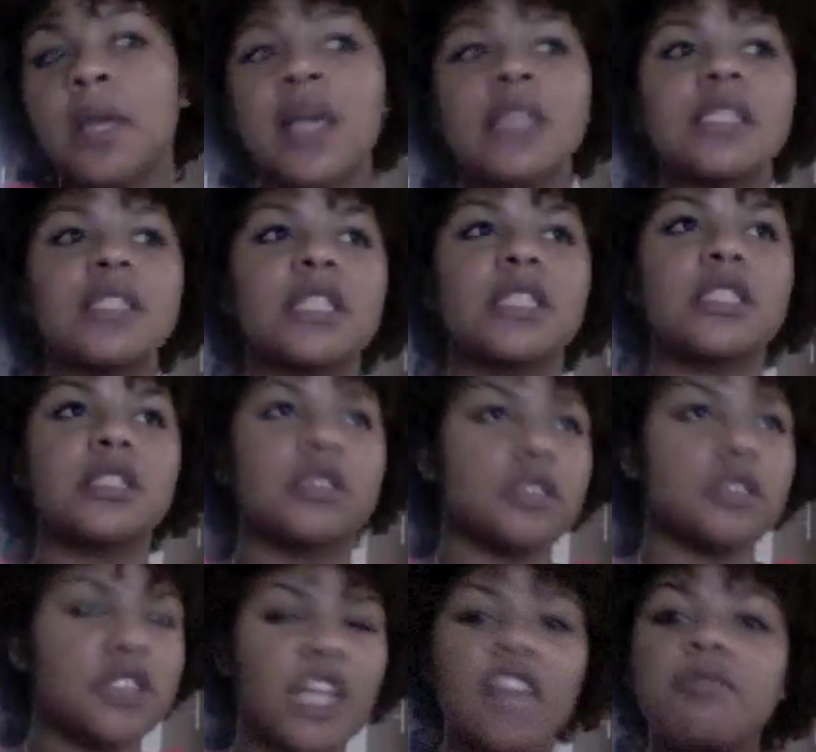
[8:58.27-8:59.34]
since
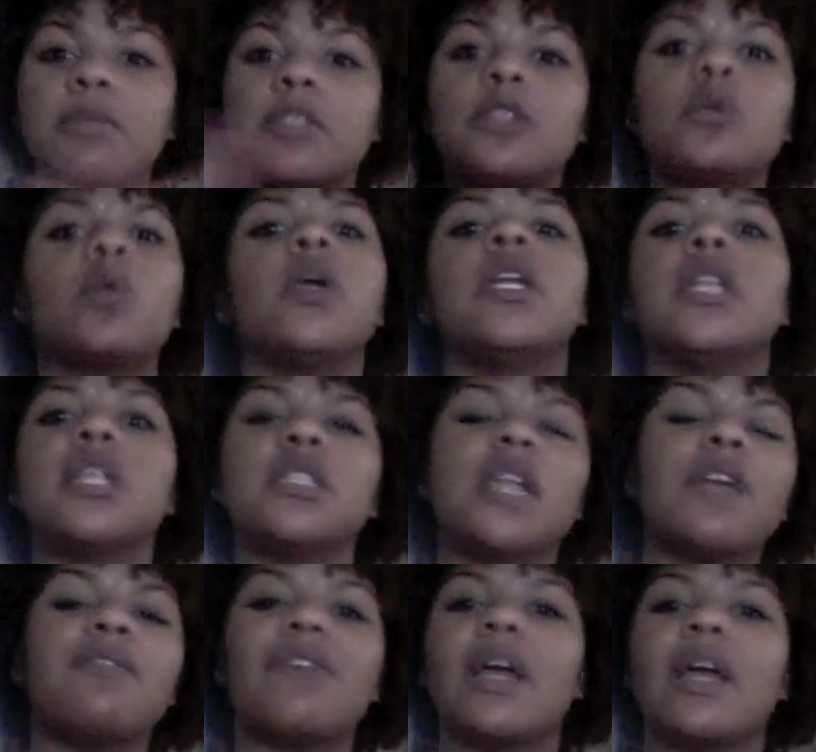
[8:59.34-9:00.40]
they've been tweeting
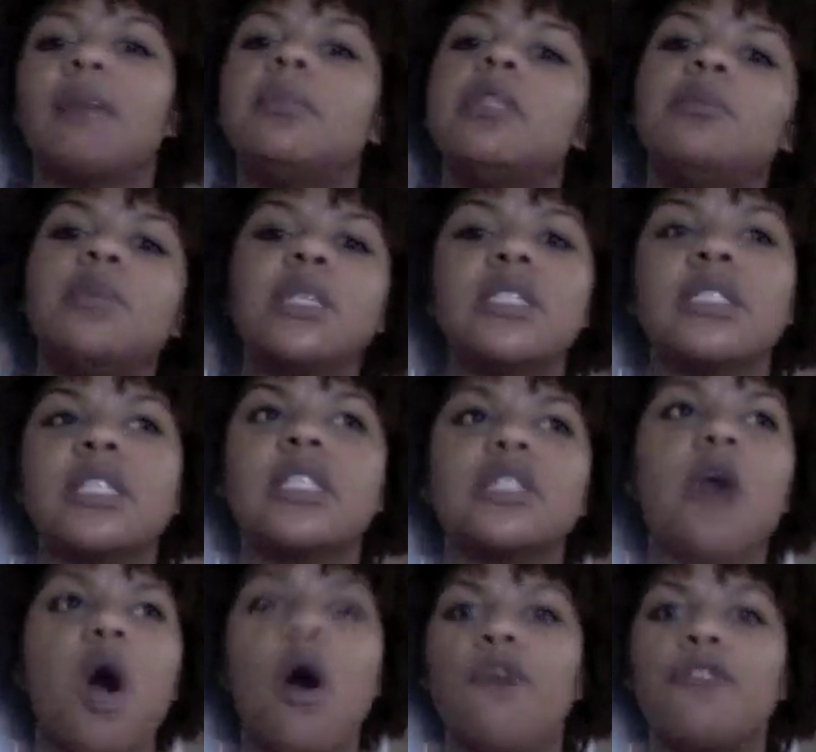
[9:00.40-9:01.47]
their family business
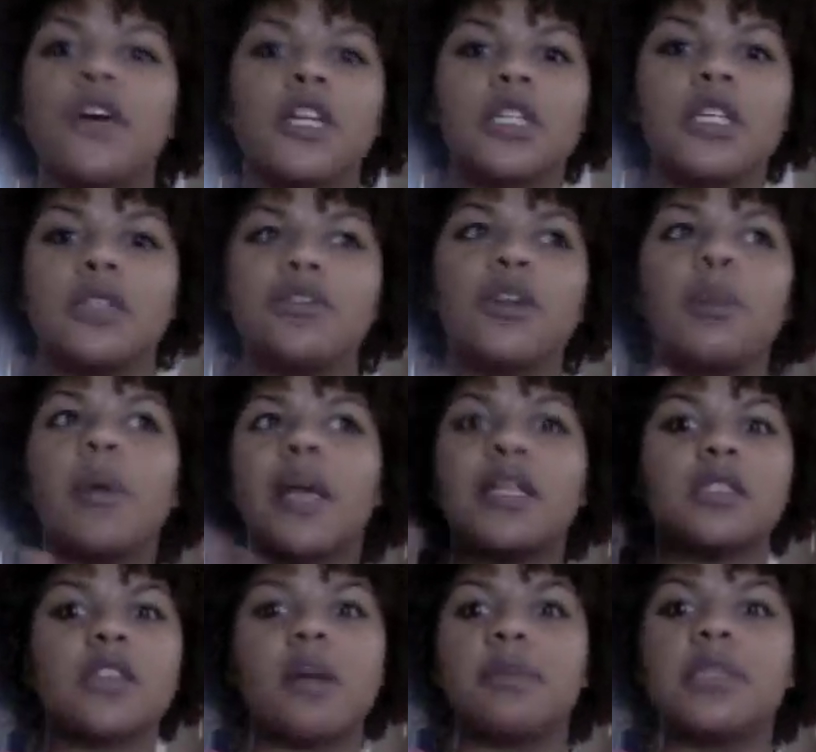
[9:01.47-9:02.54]
all fucking for the
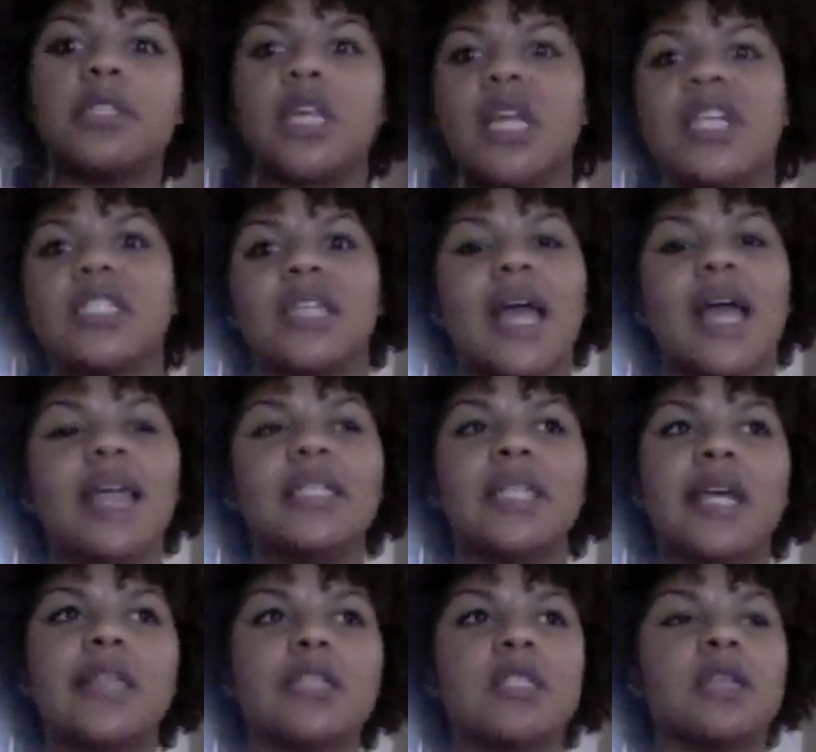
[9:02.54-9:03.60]
past couple of days, 9
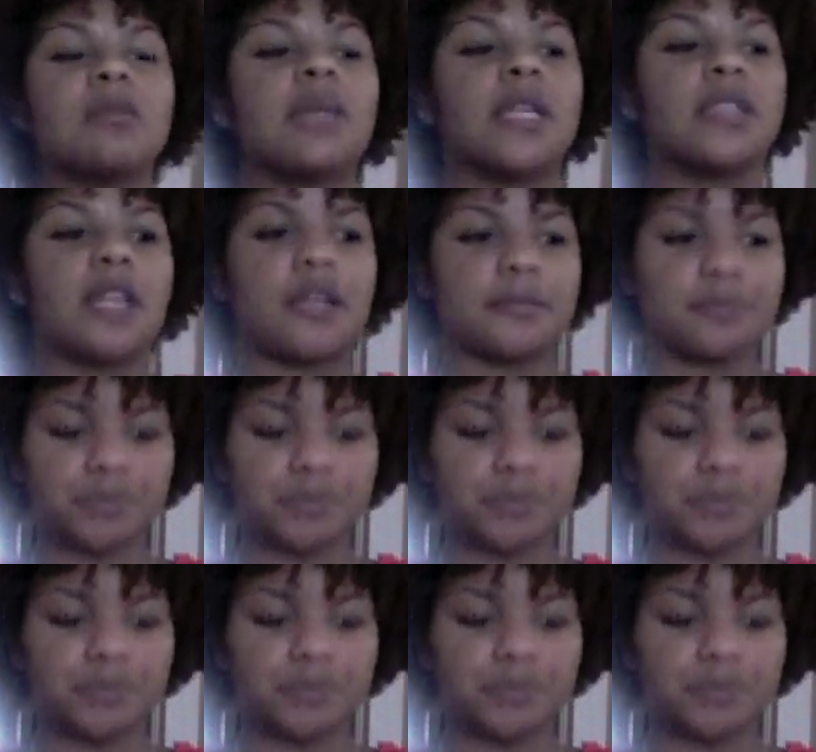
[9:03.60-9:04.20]
days or something like that.